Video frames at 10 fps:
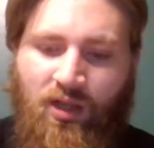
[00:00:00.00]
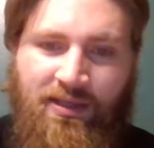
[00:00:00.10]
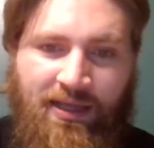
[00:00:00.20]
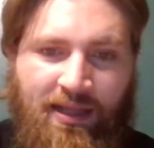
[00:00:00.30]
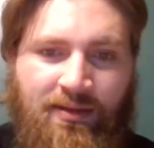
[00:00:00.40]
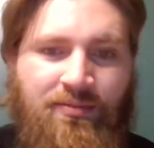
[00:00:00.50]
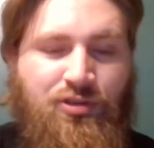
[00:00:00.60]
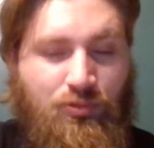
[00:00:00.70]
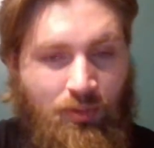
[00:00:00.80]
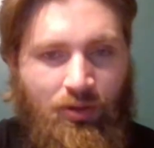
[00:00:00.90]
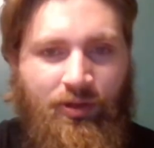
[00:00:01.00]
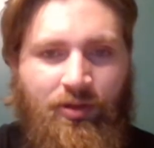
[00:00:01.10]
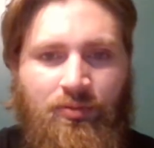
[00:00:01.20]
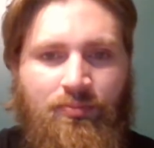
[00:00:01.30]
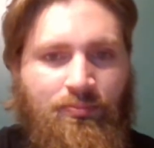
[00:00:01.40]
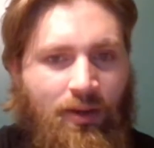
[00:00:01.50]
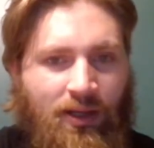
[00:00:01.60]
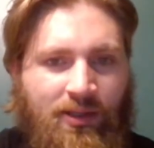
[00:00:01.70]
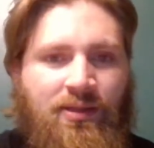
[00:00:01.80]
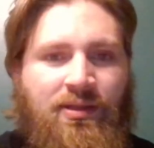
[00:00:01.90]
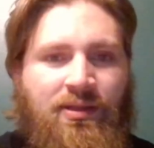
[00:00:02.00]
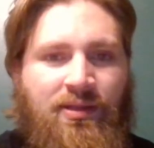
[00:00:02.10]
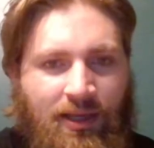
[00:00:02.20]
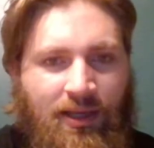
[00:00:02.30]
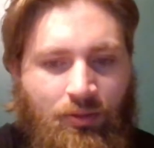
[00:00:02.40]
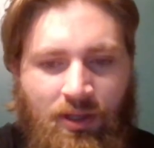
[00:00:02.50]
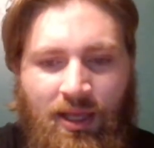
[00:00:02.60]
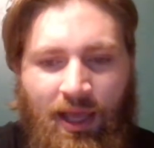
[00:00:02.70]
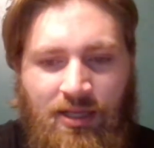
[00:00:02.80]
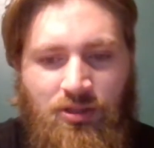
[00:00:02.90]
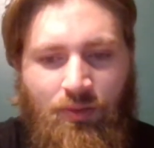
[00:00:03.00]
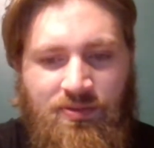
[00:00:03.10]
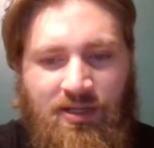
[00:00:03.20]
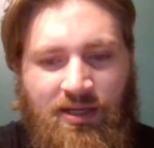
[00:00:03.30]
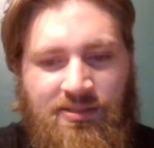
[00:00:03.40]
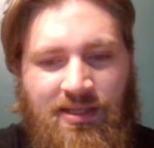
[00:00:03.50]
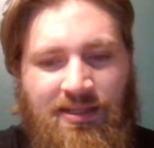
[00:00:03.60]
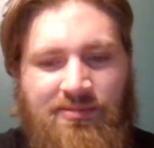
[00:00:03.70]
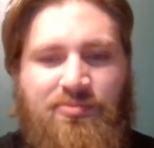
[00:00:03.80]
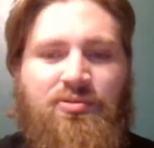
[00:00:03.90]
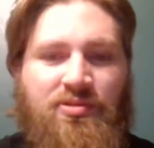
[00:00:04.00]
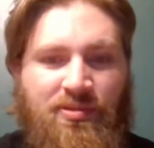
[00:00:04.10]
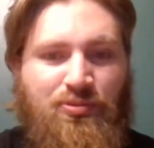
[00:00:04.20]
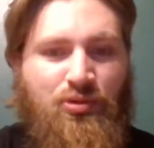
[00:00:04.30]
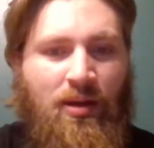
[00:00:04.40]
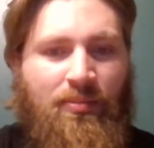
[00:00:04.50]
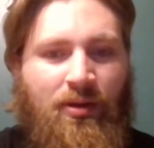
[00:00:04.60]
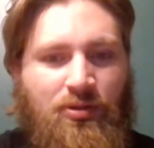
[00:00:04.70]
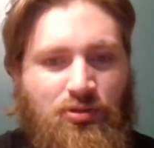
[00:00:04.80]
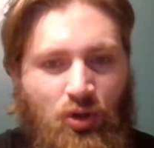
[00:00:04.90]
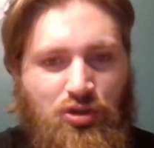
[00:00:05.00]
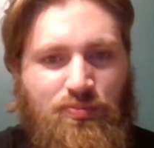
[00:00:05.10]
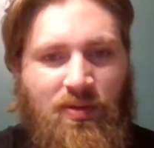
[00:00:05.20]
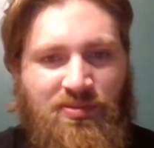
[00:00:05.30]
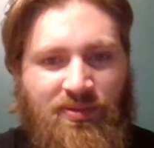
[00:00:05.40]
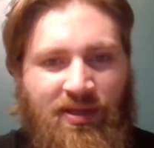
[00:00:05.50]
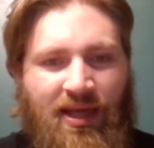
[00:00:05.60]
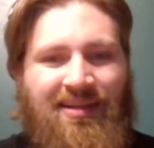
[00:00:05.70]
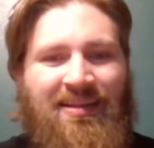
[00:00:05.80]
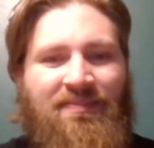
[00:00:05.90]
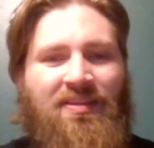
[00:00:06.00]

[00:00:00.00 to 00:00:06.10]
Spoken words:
Again, Jamahal Hill by KO. As always, guys, hit the subscribe button as hard as you possibly can.